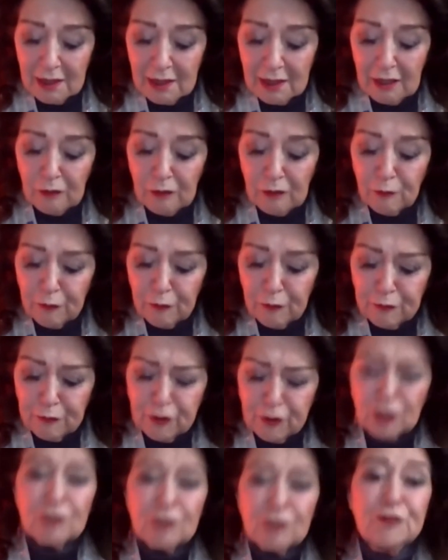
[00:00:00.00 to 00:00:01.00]
in
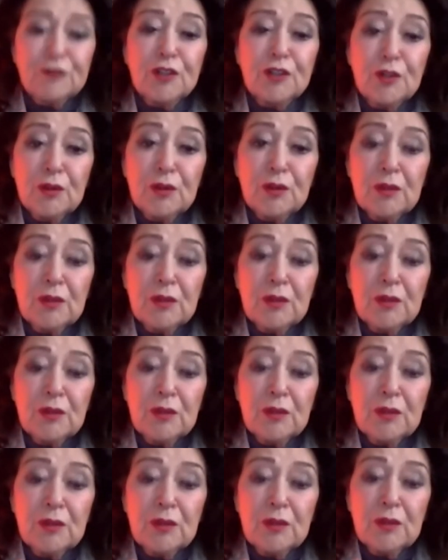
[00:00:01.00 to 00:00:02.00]
full view
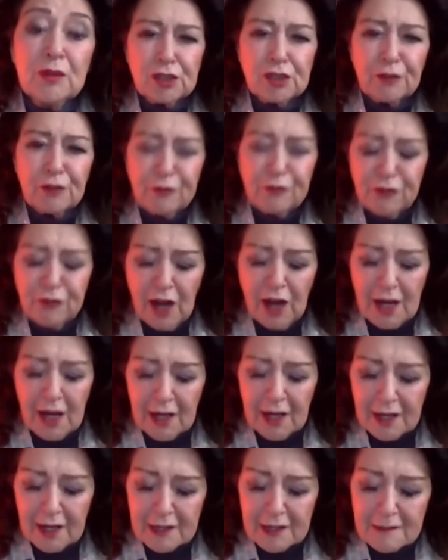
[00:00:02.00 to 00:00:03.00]
to
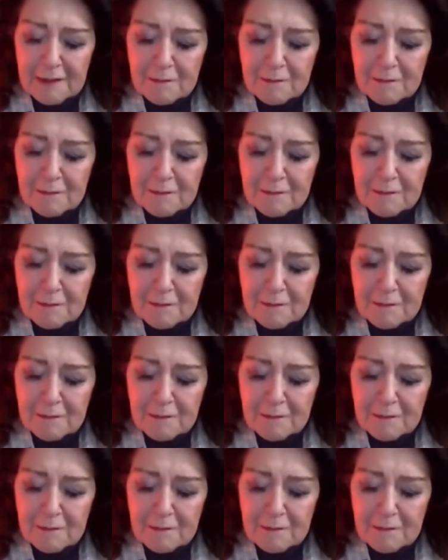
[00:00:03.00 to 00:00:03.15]
defy